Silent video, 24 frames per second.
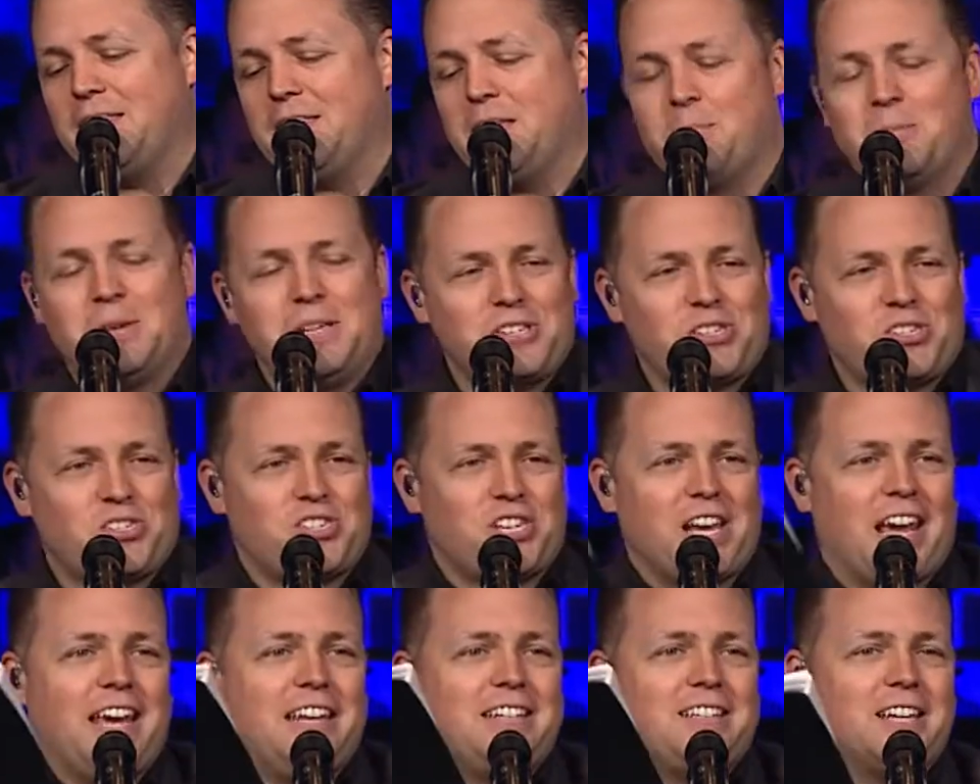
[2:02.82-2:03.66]
them
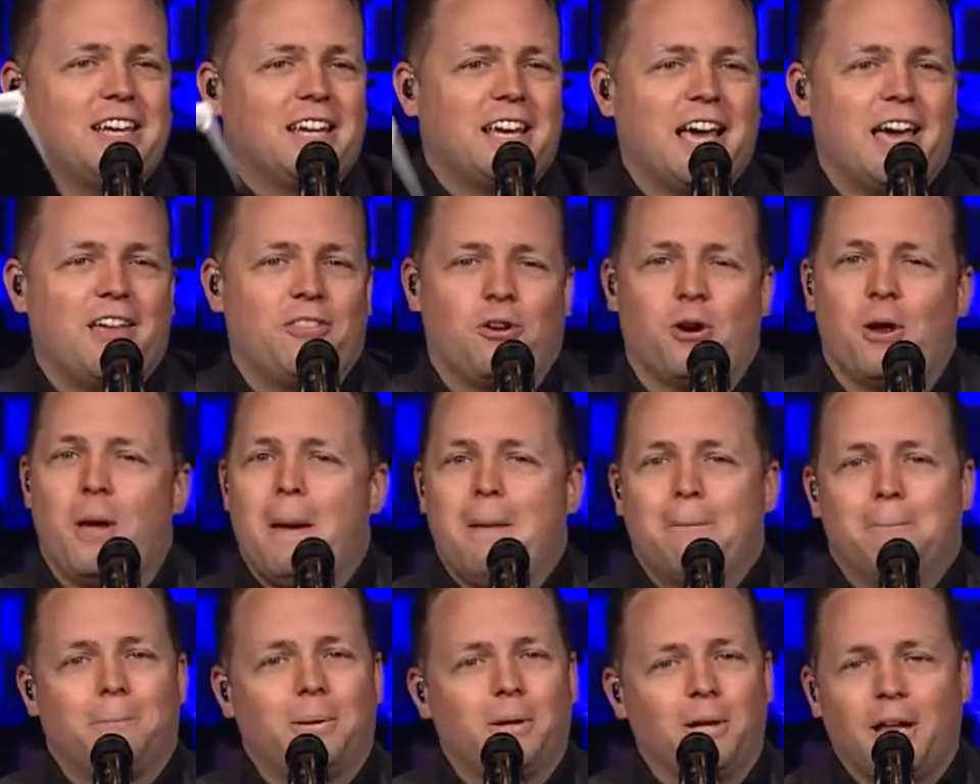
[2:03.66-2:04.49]
say together,
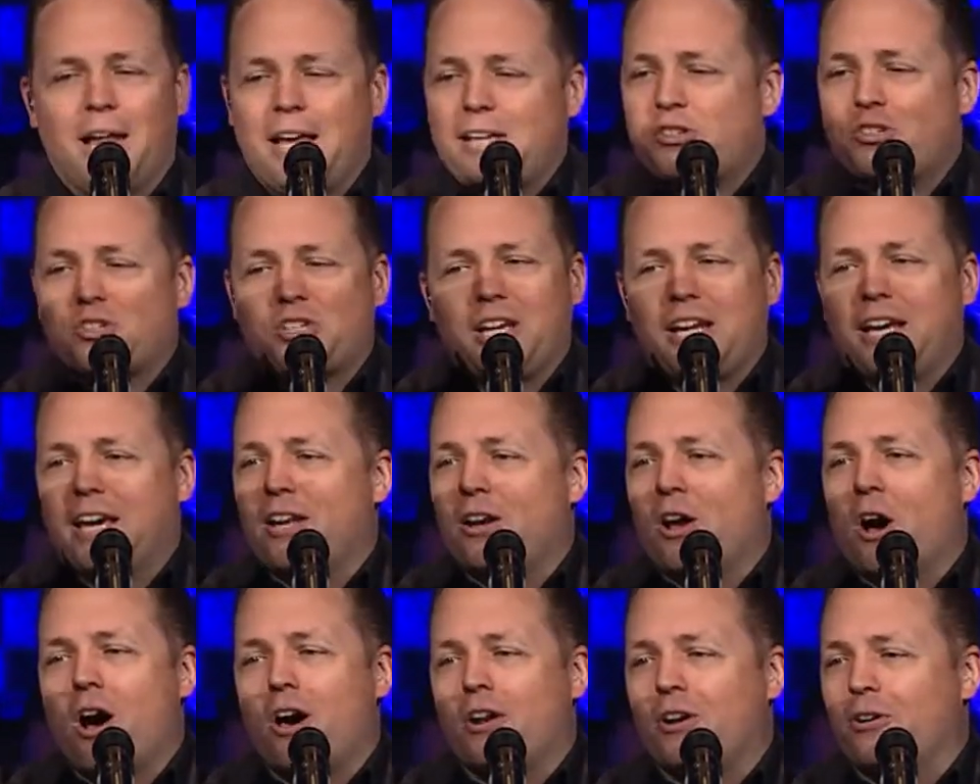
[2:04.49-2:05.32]
Blessing
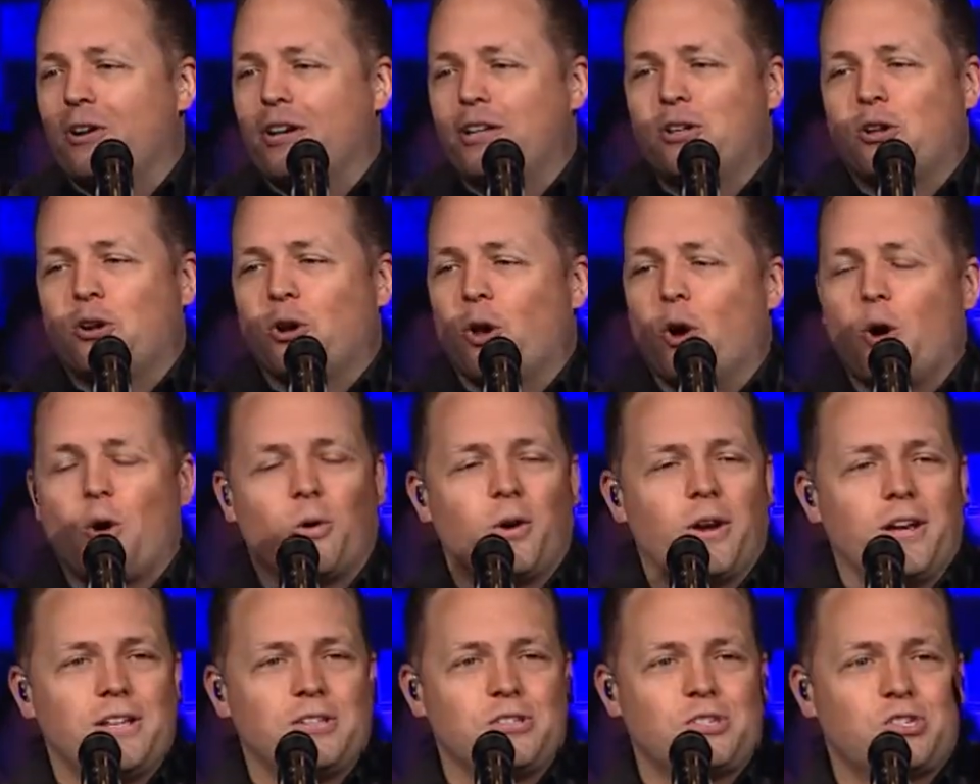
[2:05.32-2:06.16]
and honor and
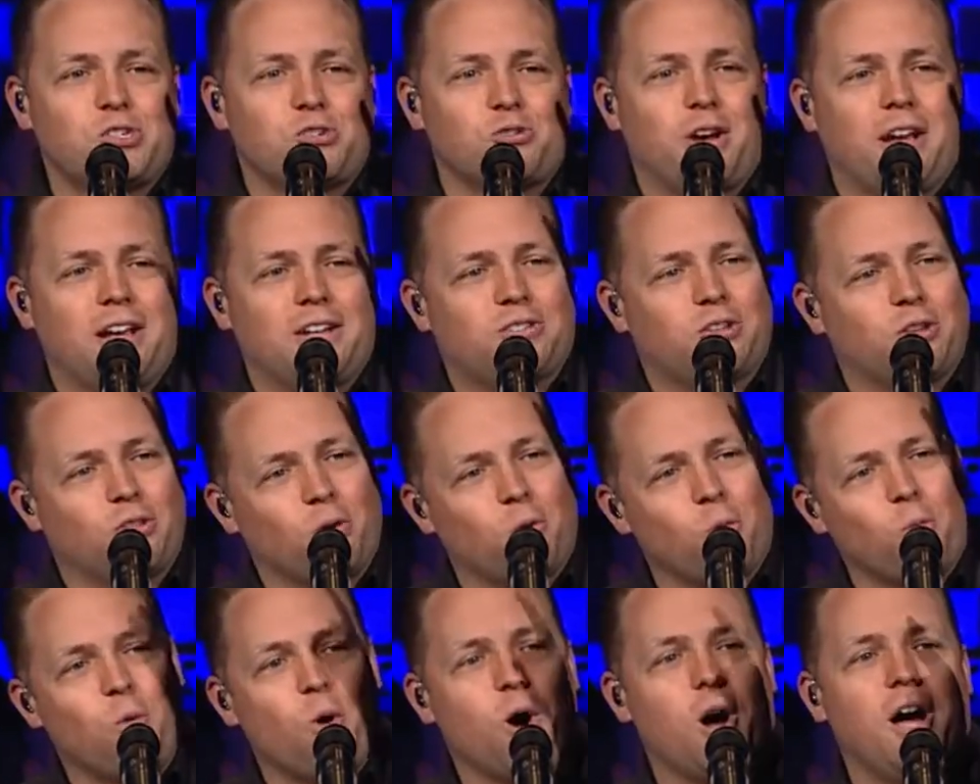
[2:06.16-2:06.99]
glory and strength to the
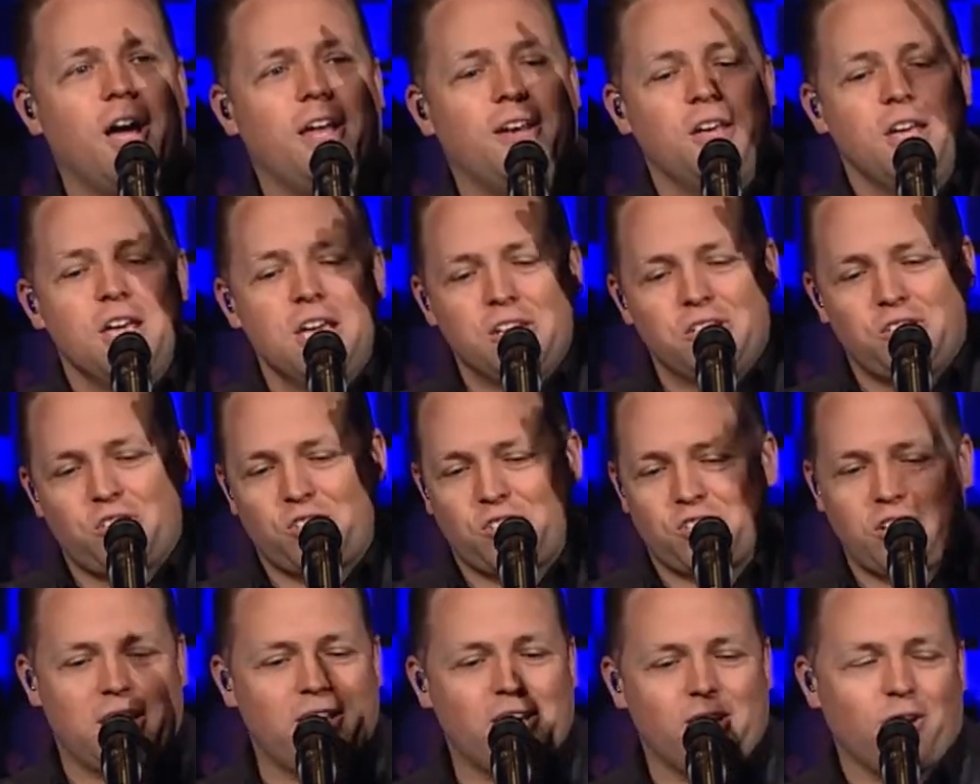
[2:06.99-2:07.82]
one
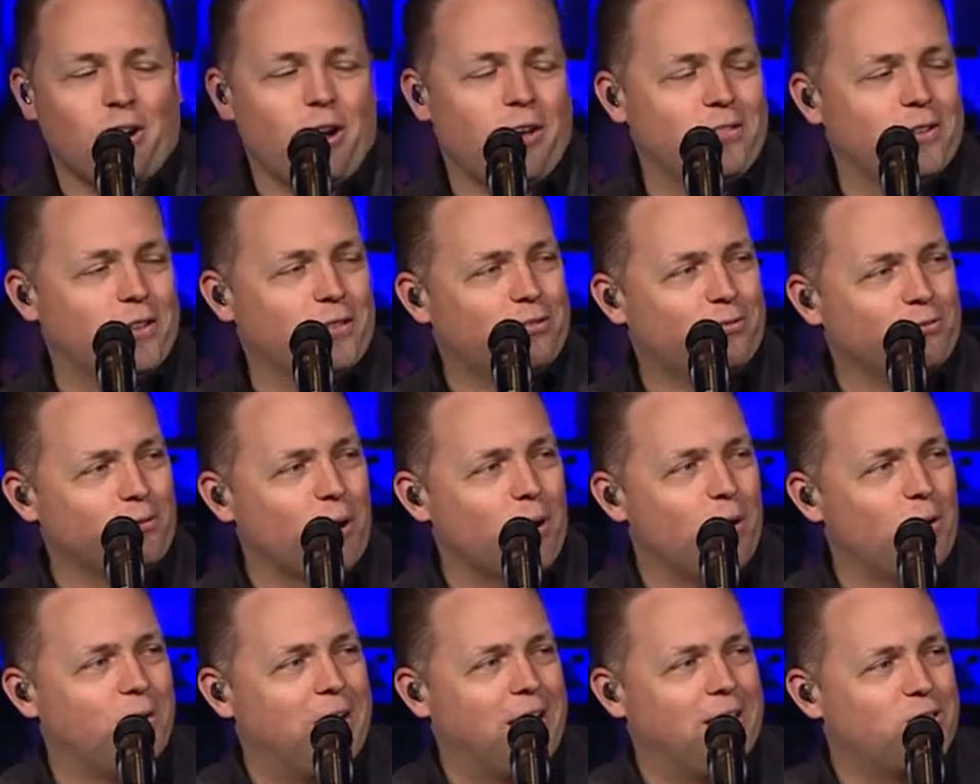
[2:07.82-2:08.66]
seated on the
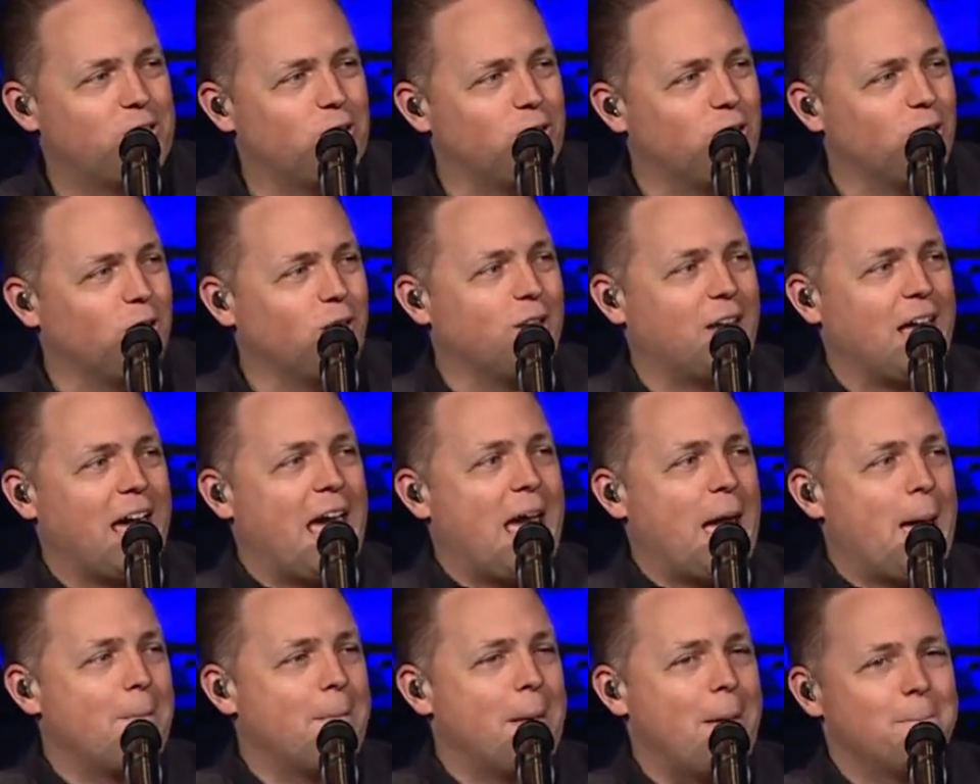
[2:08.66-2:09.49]
throne and to the
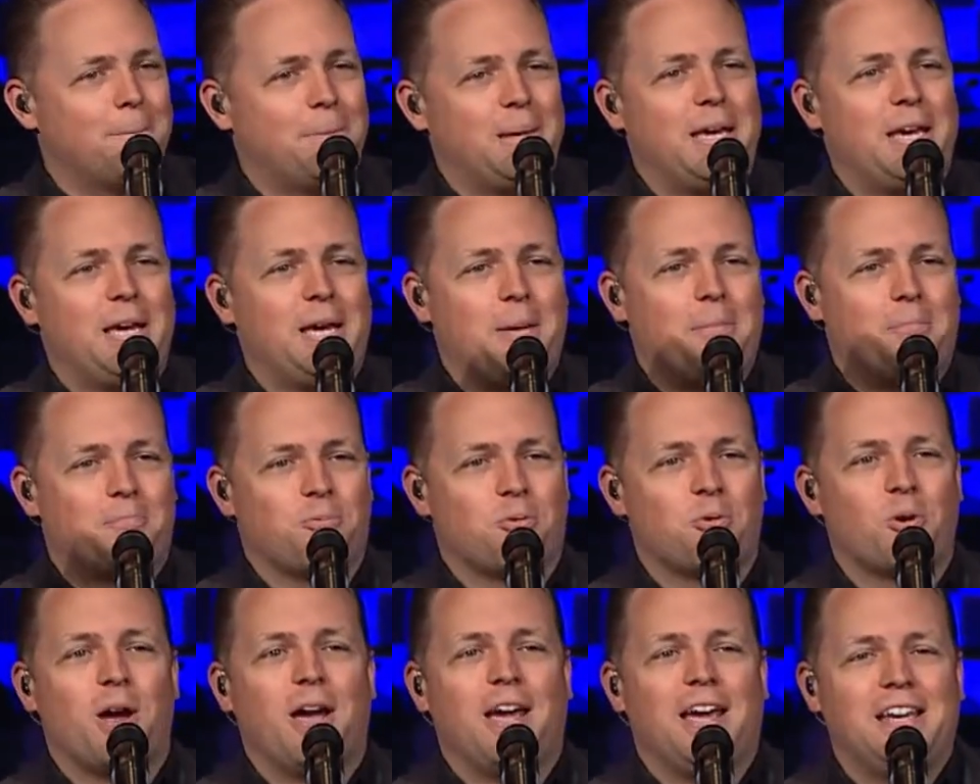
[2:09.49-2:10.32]
Lamb be
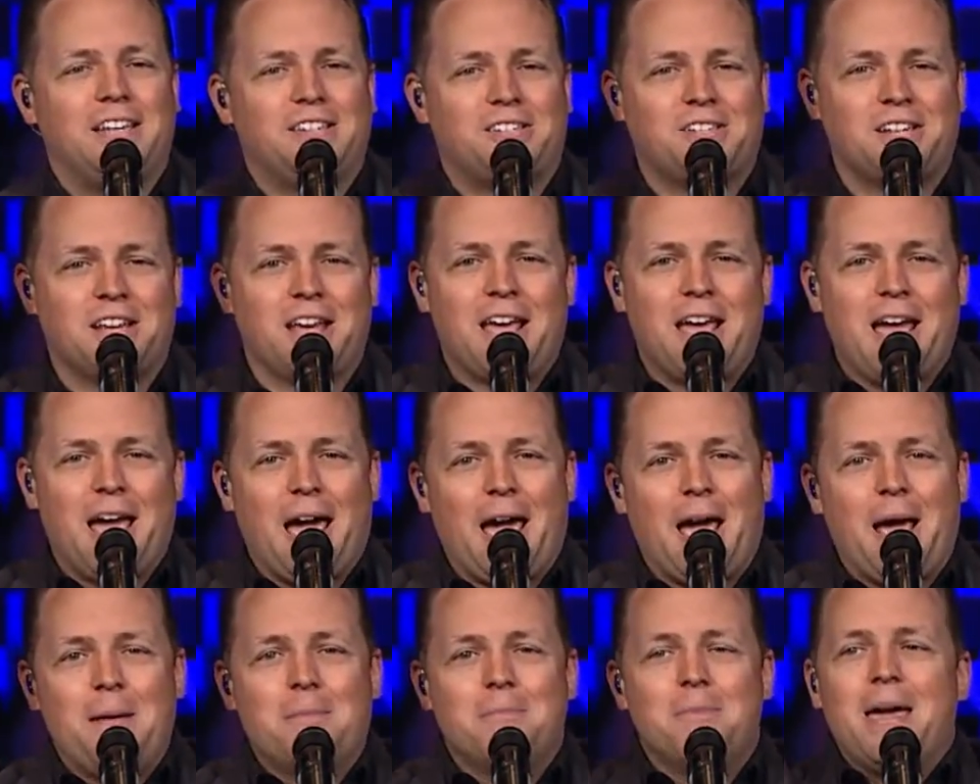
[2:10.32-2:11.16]
praised.
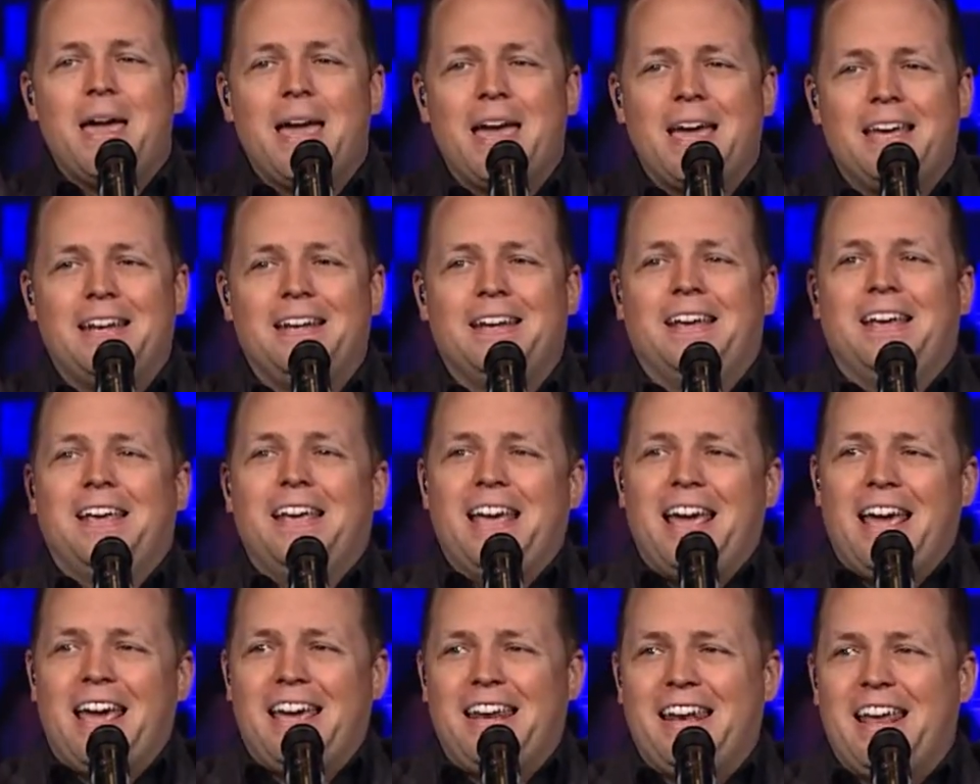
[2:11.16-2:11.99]
Amen
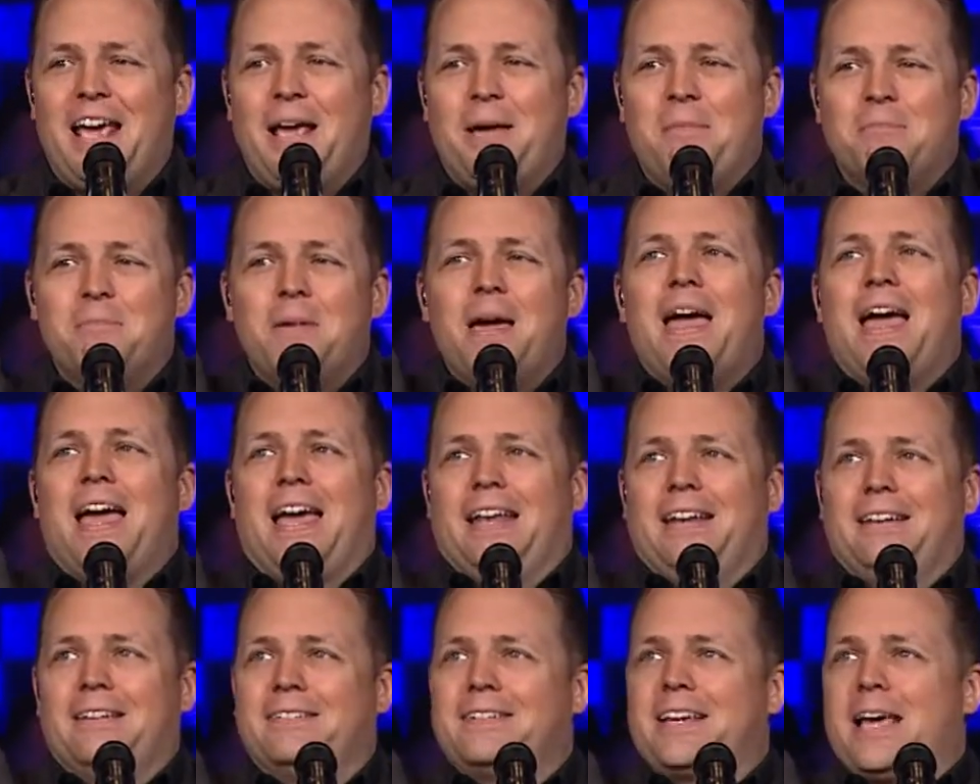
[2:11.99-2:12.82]
and
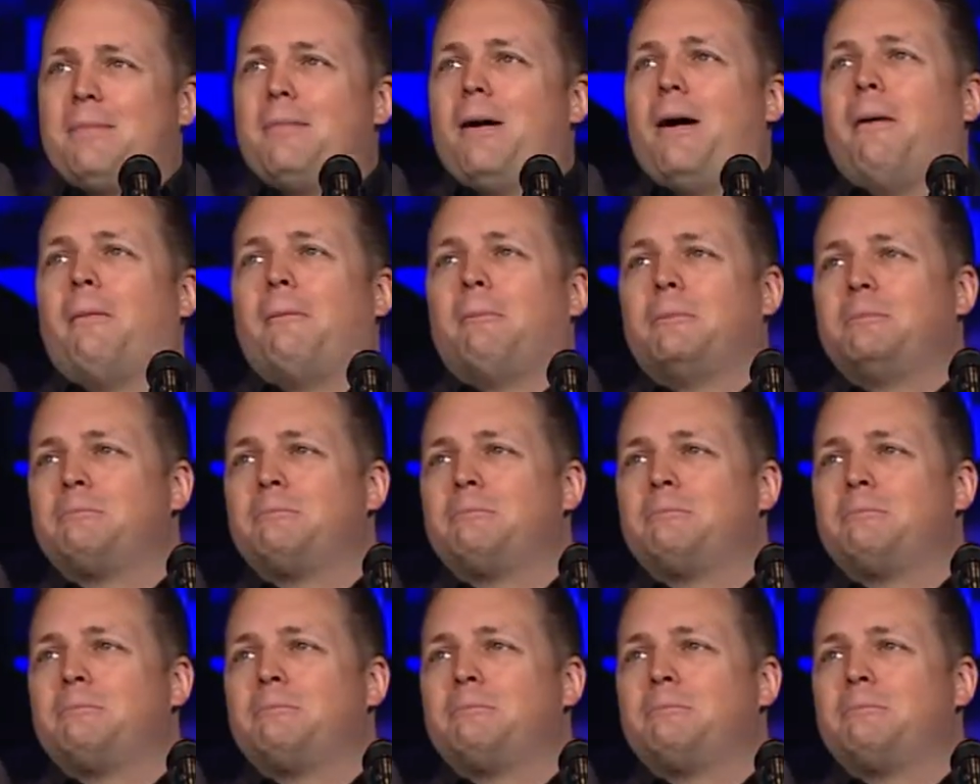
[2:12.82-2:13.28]
amen. Come on.